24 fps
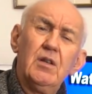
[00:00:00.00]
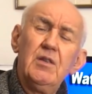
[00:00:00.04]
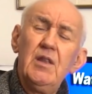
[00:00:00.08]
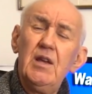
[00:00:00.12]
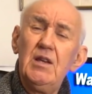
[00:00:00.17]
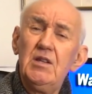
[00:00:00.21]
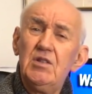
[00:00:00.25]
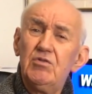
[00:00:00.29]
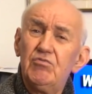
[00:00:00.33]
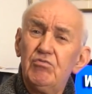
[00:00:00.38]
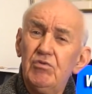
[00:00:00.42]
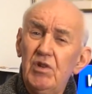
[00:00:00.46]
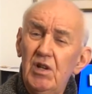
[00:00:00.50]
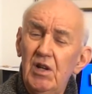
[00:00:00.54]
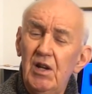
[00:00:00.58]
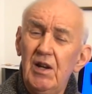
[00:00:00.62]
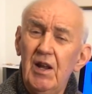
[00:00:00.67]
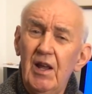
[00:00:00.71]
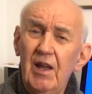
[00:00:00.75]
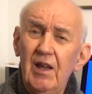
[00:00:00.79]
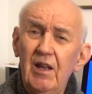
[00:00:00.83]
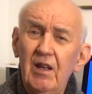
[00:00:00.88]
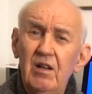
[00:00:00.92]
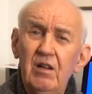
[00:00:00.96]
and that's really
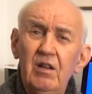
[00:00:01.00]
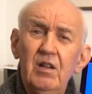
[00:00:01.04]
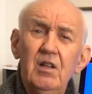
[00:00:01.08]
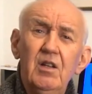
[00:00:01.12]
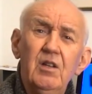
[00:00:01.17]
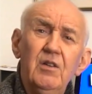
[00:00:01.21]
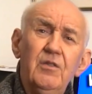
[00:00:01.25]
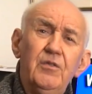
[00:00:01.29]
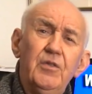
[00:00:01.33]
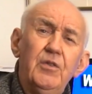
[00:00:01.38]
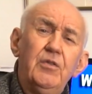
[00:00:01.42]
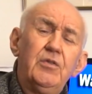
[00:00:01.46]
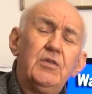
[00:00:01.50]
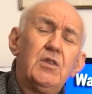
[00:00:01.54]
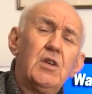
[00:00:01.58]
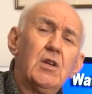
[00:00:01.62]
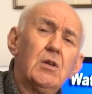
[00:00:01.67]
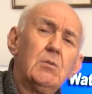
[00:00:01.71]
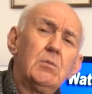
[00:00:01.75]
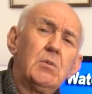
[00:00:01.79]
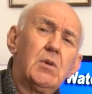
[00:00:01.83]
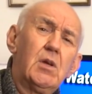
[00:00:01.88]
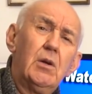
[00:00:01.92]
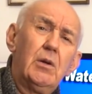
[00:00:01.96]
how 50
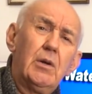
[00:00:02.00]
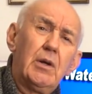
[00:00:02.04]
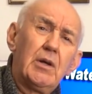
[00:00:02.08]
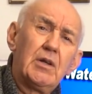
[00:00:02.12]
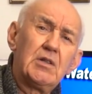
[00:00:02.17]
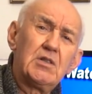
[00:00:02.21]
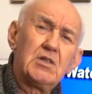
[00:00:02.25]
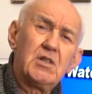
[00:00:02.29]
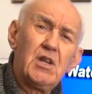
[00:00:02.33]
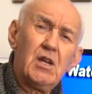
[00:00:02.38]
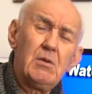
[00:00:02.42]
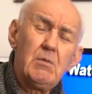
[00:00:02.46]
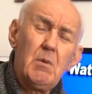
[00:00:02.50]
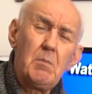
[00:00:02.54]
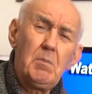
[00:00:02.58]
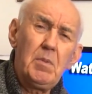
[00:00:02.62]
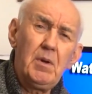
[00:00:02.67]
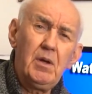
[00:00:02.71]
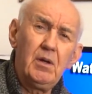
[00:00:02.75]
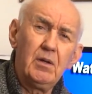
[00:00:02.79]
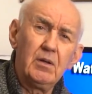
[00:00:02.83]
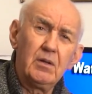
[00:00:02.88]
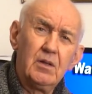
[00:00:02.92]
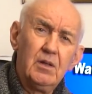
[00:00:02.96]
ohm coax came
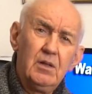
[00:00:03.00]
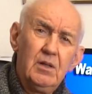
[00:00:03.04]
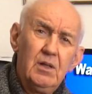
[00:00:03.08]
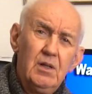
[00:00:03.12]
about.